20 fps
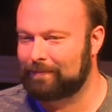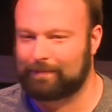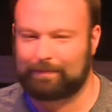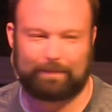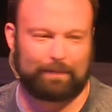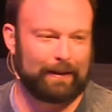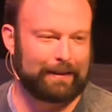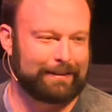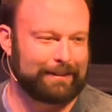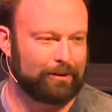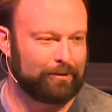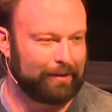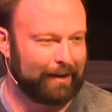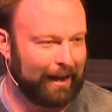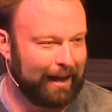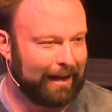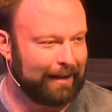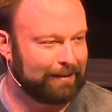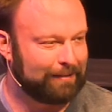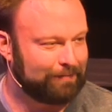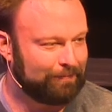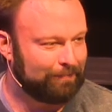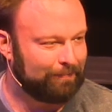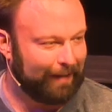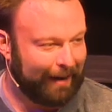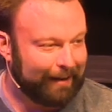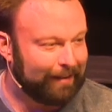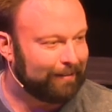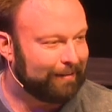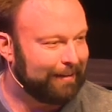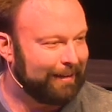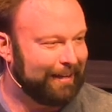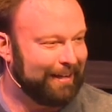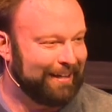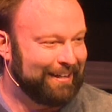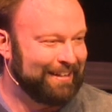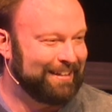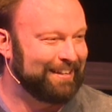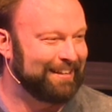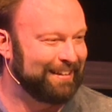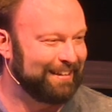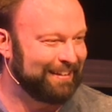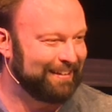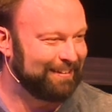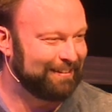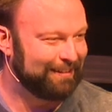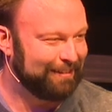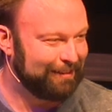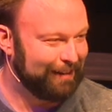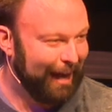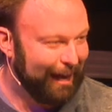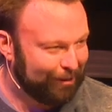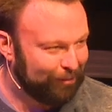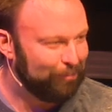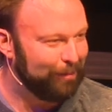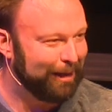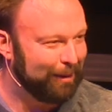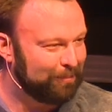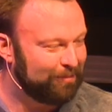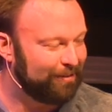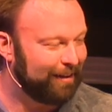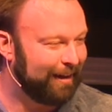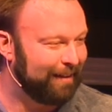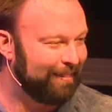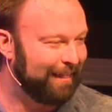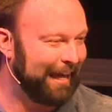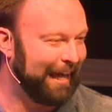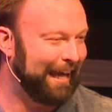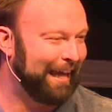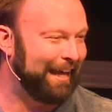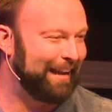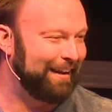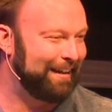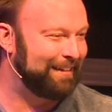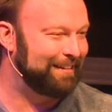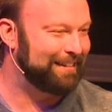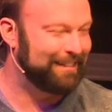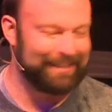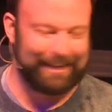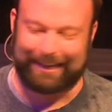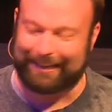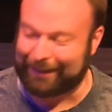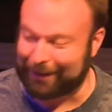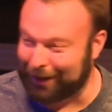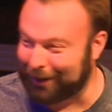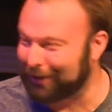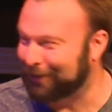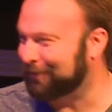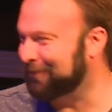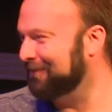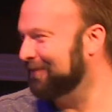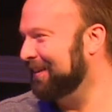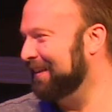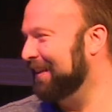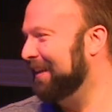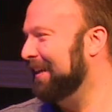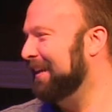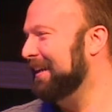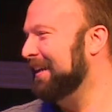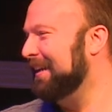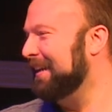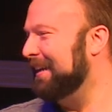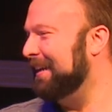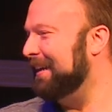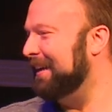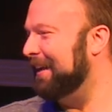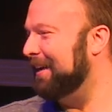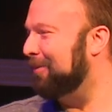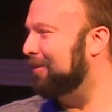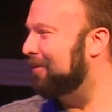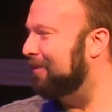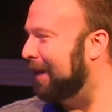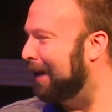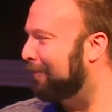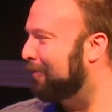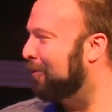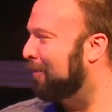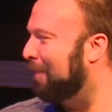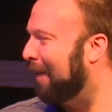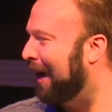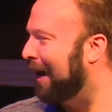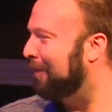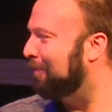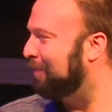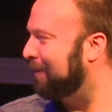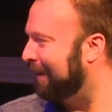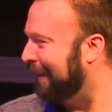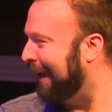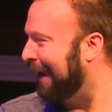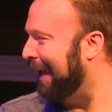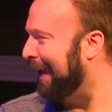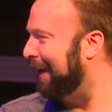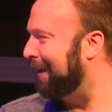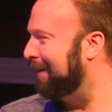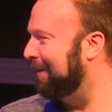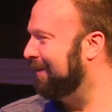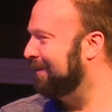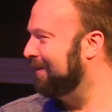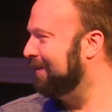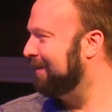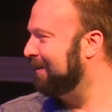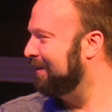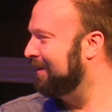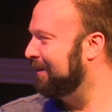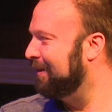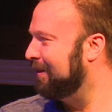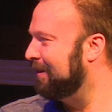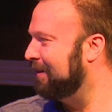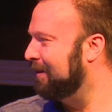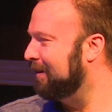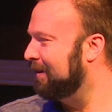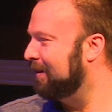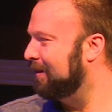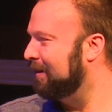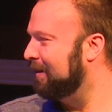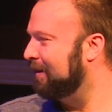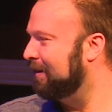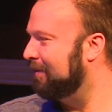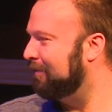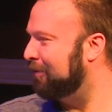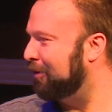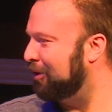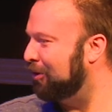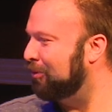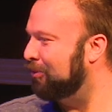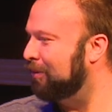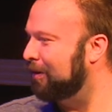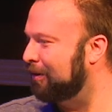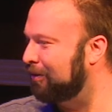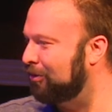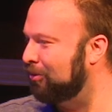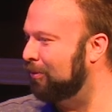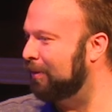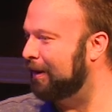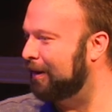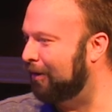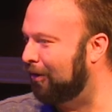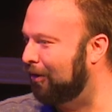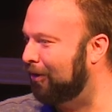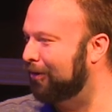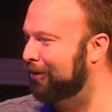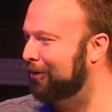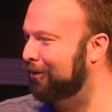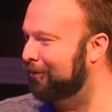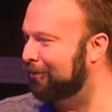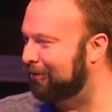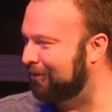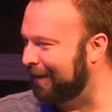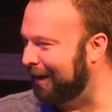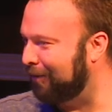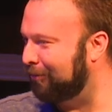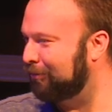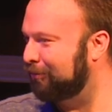until God finally knocked me upside the head and said, it was never my plan for you to do it all yourself.